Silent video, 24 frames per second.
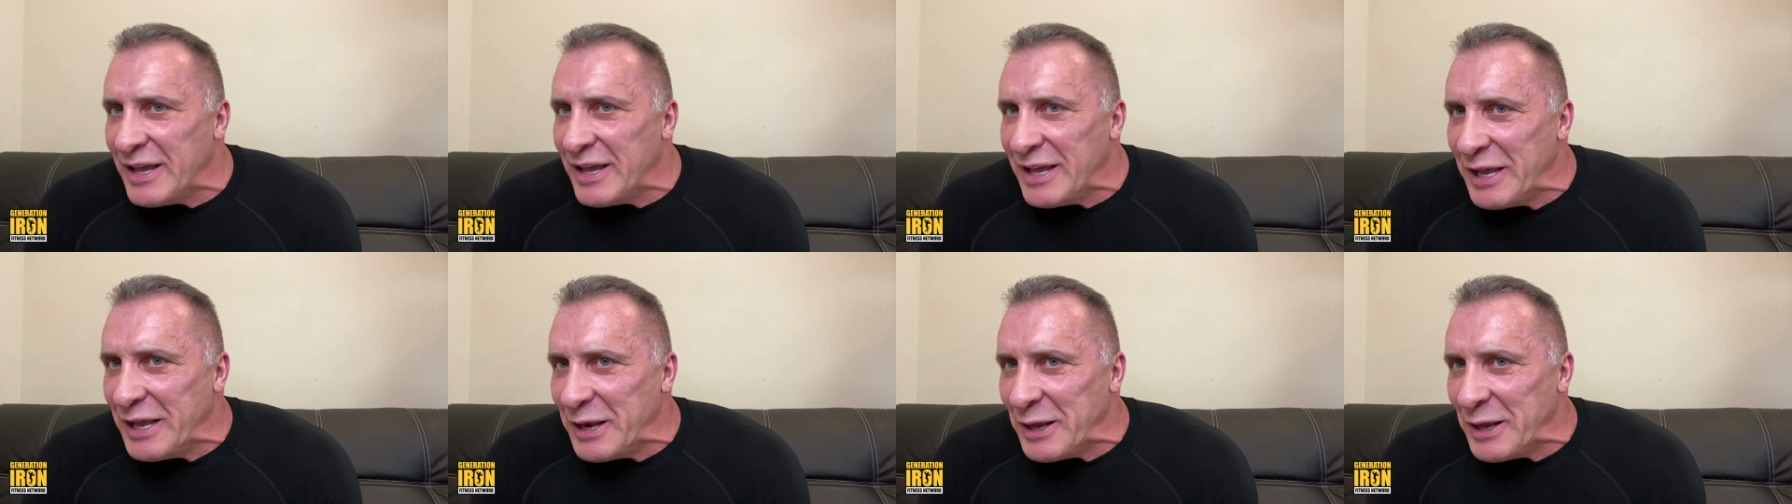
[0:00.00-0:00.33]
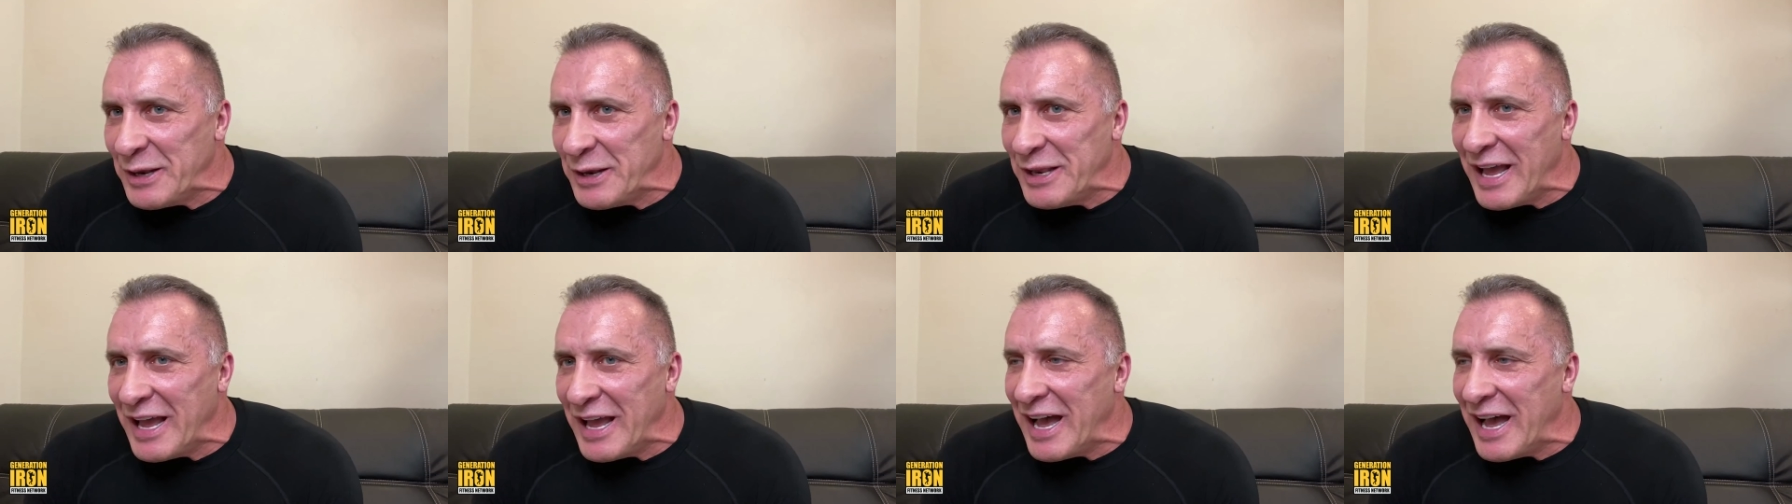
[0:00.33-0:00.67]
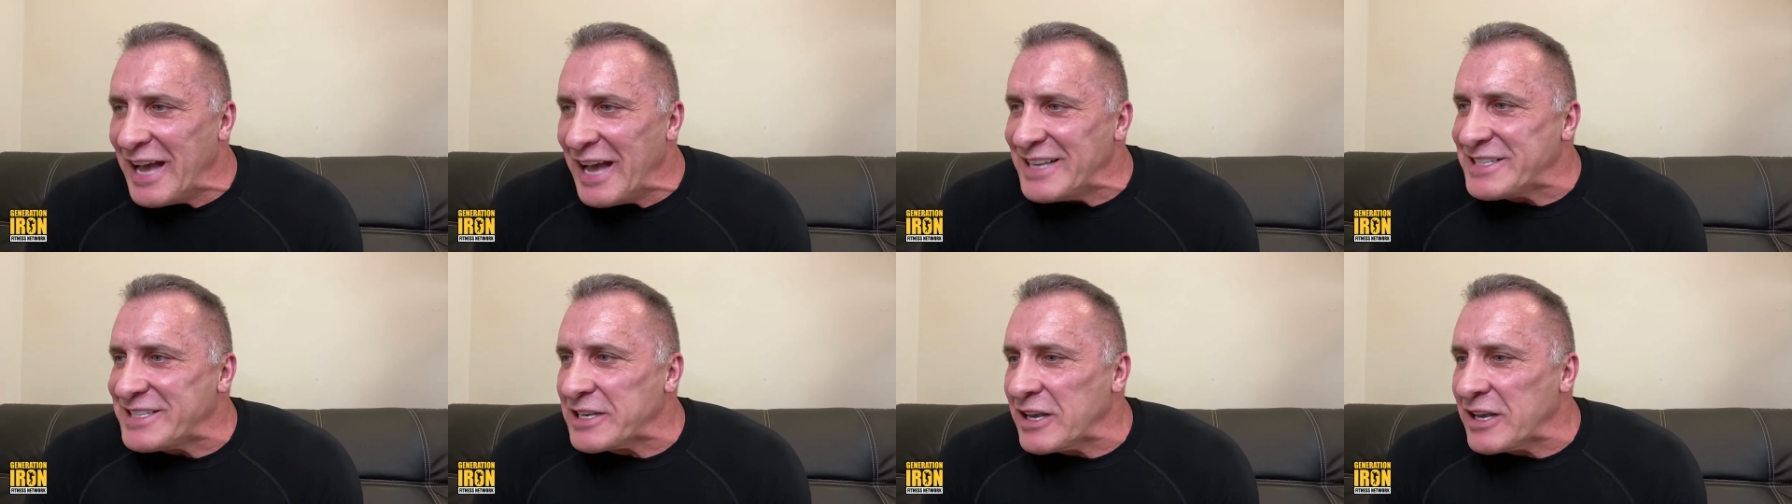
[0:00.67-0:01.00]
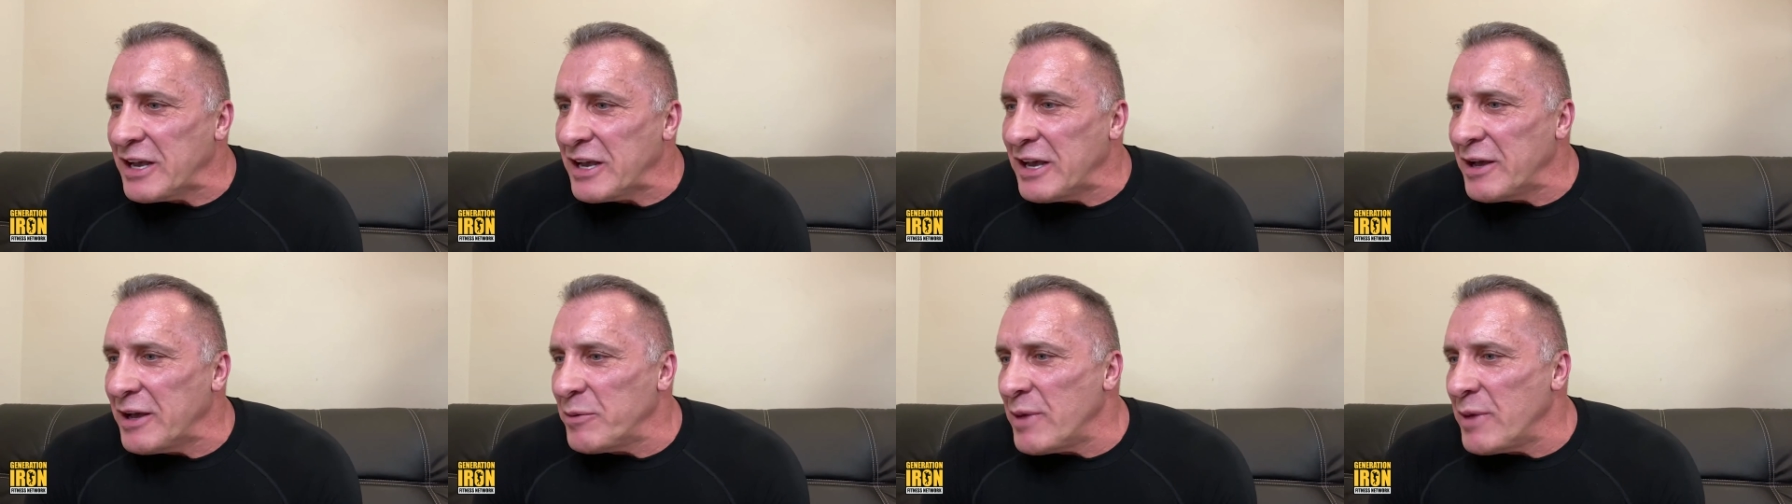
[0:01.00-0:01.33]
you know, they ask
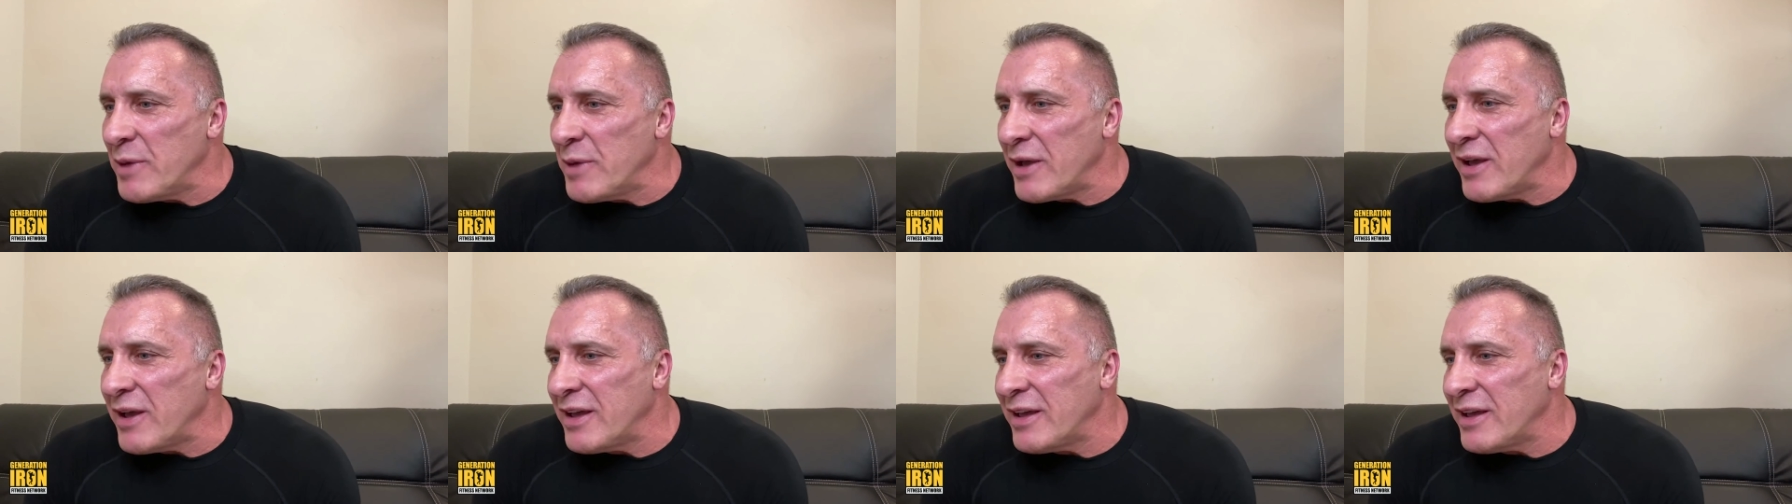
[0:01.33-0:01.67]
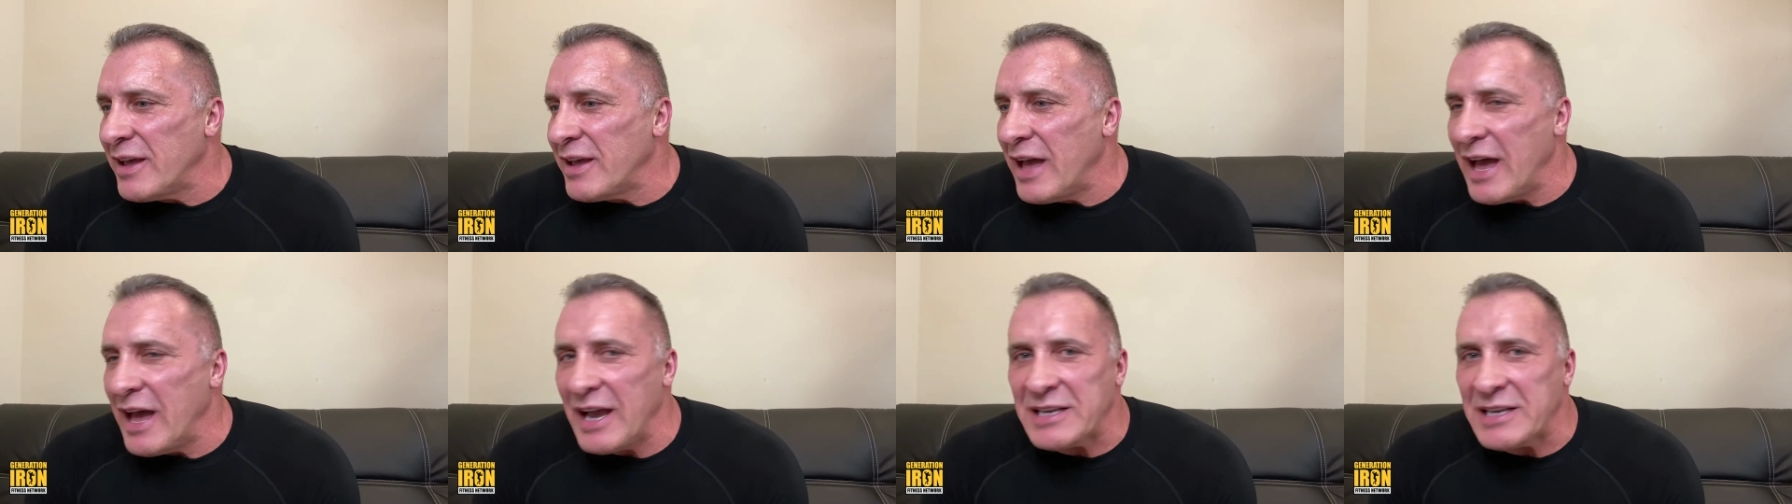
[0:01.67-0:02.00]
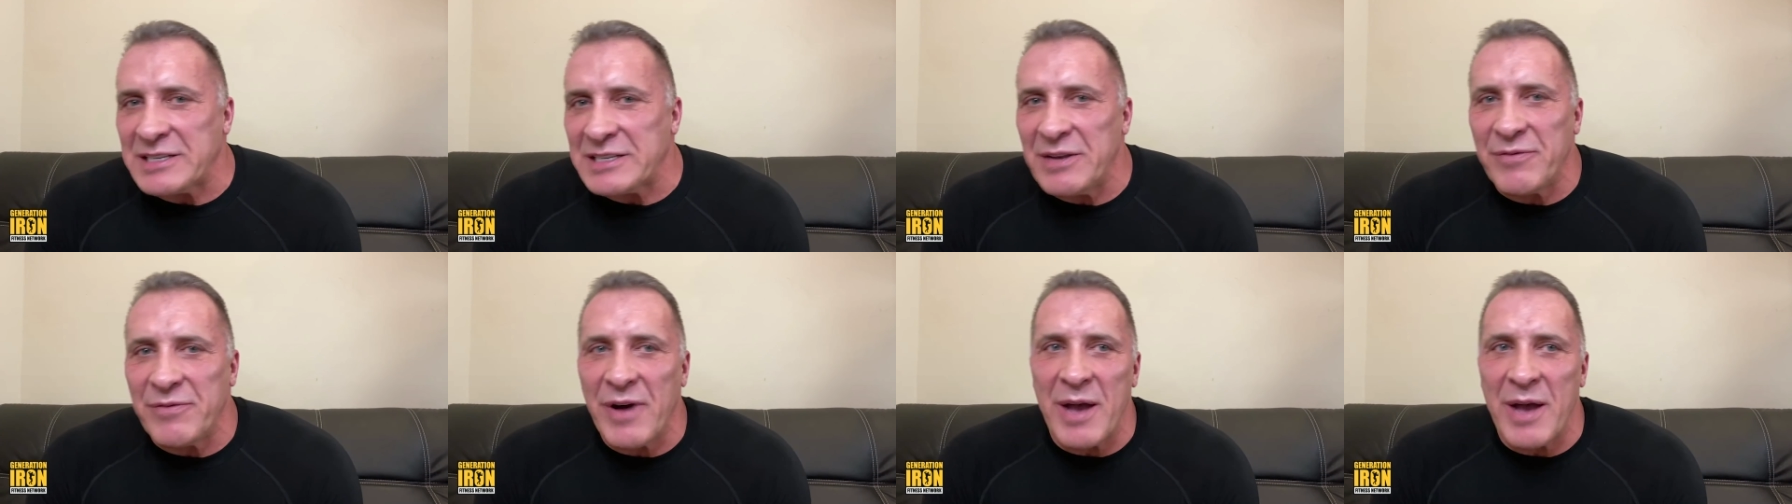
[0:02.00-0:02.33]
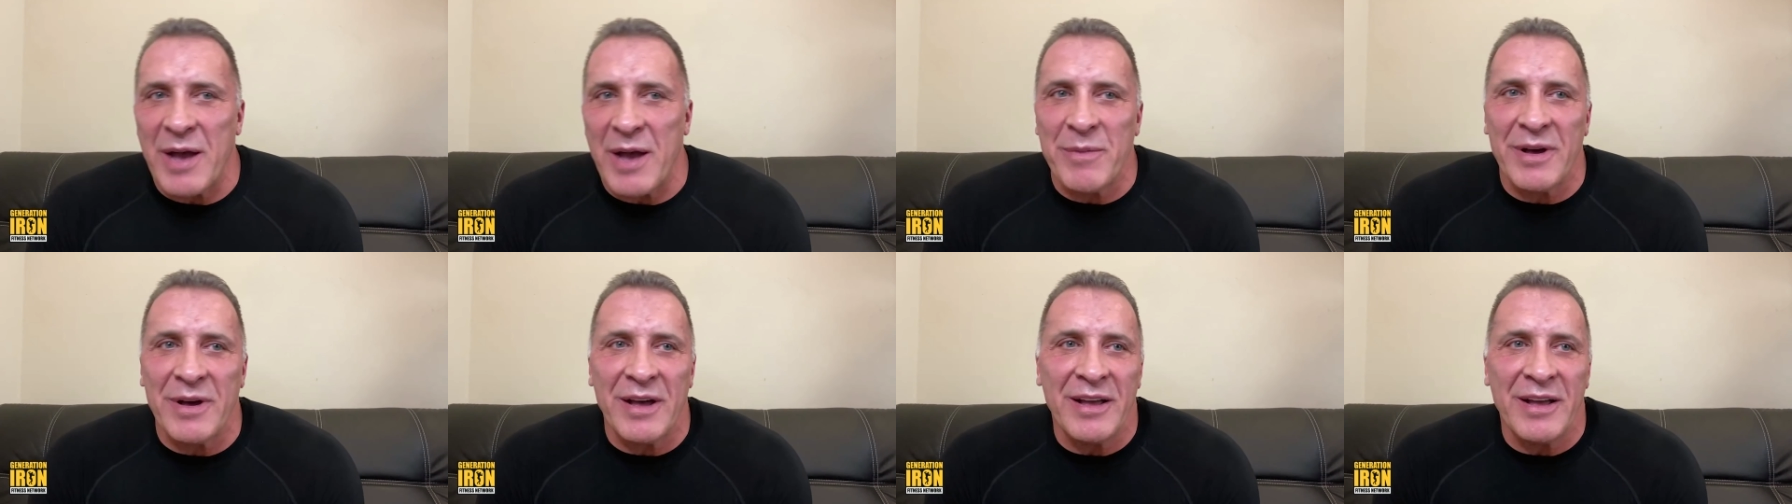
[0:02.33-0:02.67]
uh, my ex if
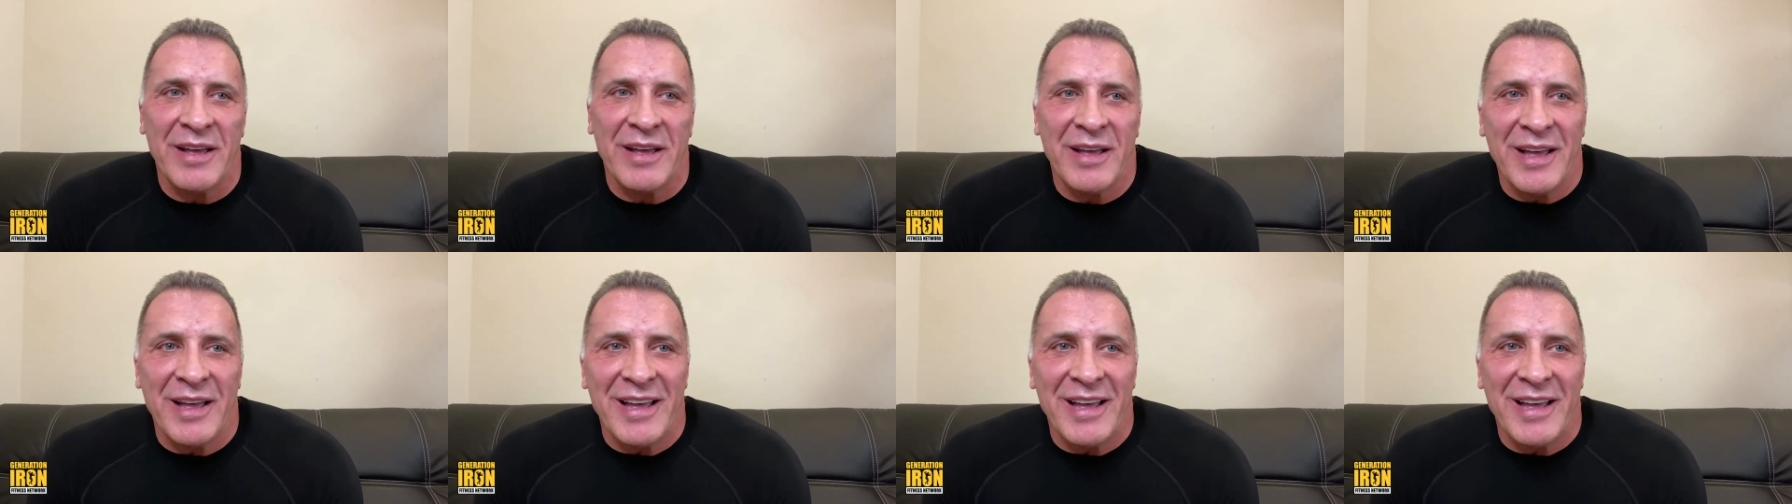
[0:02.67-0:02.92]
I'm a